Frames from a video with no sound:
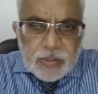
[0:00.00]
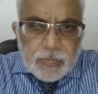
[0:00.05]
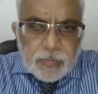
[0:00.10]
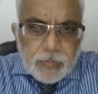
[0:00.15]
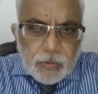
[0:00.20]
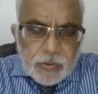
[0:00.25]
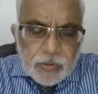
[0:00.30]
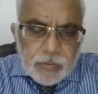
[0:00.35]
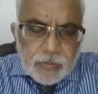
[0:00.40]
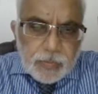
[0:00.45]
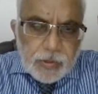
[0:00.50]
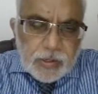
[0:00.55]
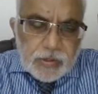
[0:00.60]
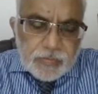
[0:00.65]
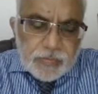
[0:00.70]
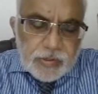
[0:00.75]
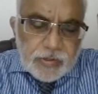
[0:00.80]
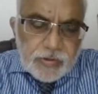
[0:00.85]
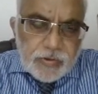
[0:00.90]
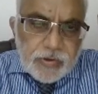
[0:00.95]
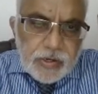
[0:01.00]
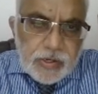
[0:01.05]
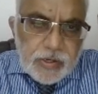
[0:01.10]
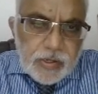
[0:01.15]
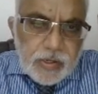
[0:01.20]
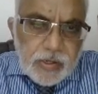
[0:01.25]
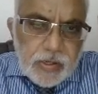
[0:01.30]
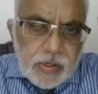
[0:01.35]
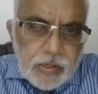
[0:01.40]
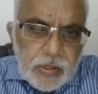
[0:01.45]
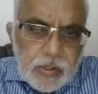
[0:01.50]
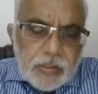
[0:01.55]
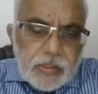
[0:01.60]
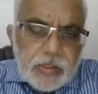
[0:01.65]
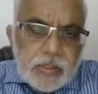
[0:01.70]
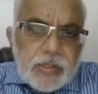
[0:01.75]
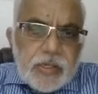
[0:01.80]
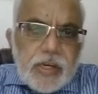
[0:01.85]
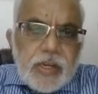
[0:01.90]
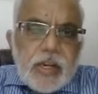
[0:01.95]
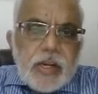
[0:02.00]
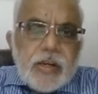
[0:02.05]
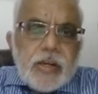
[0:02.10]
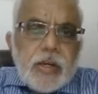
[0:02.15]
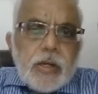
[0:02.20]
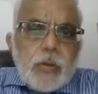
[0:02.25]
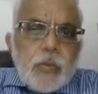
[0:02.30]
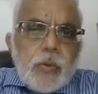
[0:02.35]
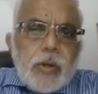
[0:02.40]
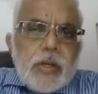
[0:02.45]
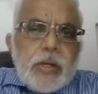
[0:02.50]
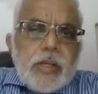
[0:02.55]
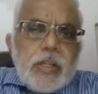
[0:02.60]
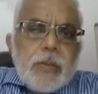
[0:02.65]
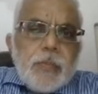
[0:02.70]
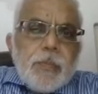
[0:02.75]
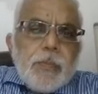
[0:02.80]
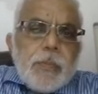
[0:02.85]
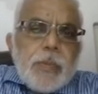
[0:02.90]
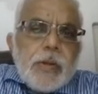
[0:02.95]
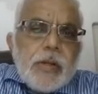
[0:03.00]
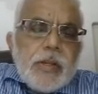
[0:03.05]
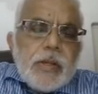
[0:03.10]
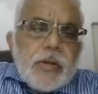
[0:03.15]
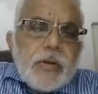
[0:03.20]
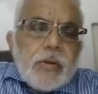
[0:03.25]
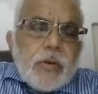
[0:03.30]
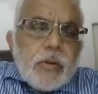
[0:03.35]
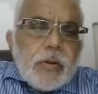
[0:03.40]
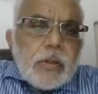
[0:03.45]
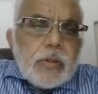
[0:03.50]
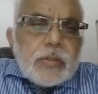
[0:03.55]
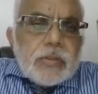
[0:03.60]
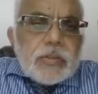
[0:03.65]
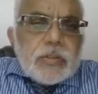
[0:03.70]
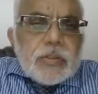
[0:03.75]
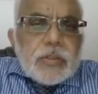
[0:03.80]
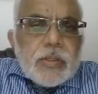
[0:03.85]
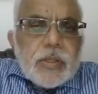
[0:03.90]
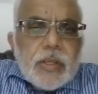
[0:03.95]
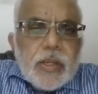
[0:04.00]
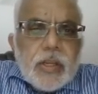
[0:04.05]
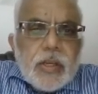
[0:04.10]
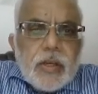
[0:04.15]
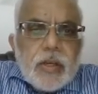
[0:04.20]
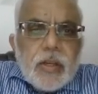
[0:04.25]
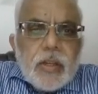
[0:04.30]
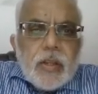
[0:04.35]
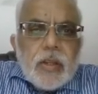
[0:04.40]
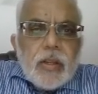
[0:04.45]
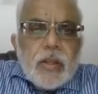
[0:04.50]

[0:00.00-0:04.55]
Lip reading: important part of the trade. The $320 billion in